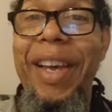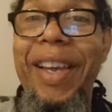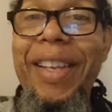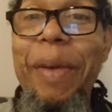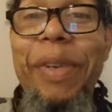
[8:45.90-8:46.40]

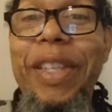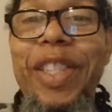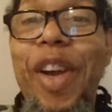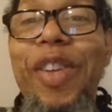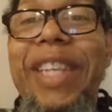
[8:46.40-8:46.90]
The
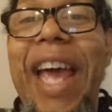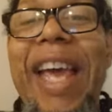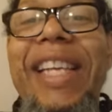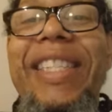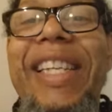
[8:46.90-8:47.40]
church
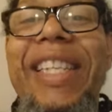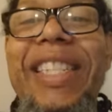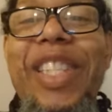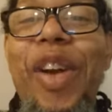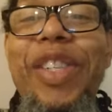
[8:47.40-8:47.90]

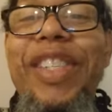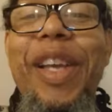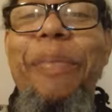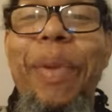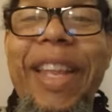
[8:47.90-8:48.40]
is
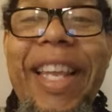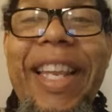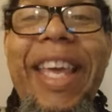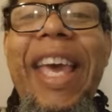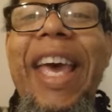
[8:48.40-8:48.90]

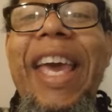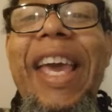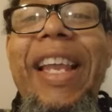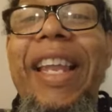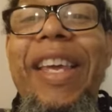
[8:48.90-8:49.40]
completely,
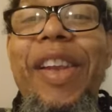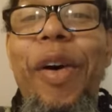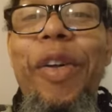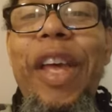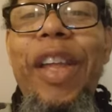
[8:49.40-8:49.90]
you
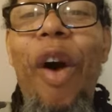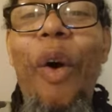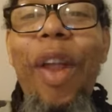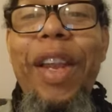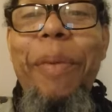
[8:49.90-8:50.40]
know,
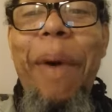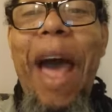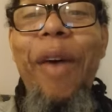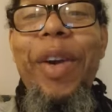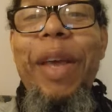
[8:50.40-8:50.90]
all of the
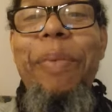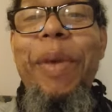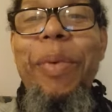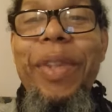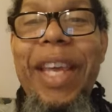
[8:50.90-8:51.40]
power that
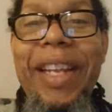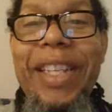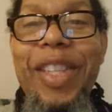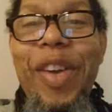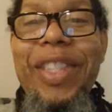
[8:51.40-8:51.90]
people think
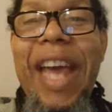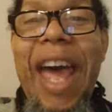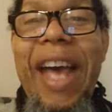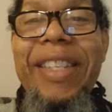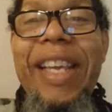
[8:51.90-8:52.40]
the church
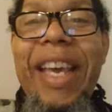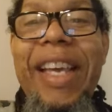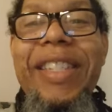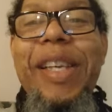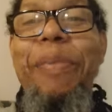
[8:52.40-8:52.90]
has
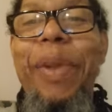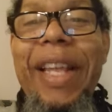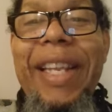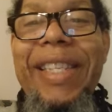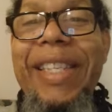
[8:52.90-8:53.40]
is
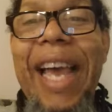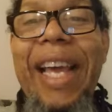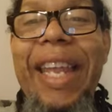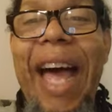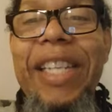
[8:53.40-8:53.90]
completely
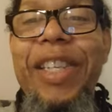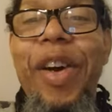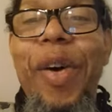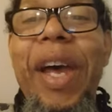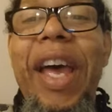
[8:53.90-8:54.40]

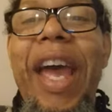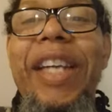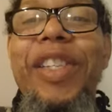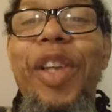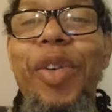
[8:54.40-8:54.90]
psychological
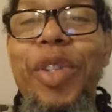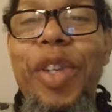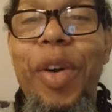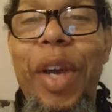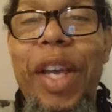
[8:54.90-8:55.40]
and social.